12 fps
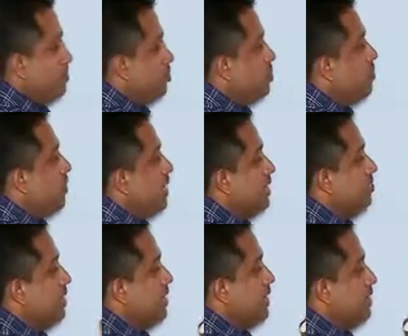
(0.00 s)
So
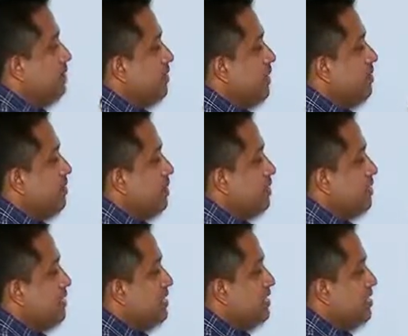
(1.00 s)
multiplicative inverse
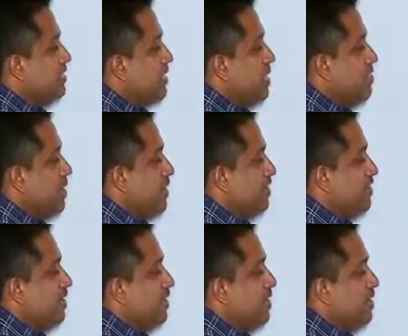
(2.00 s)
is the same as
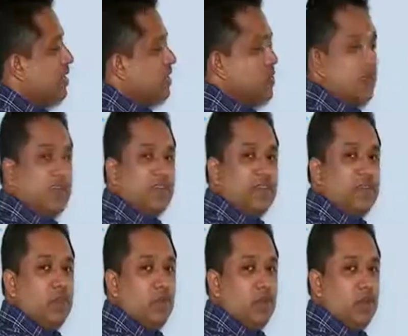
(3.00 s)
taking the
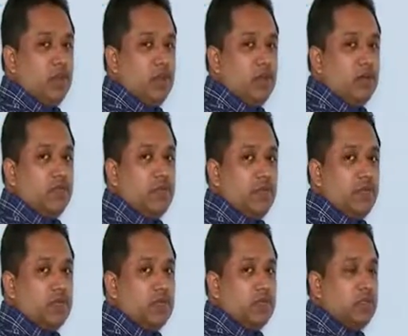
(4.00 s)
reciprocal of a number.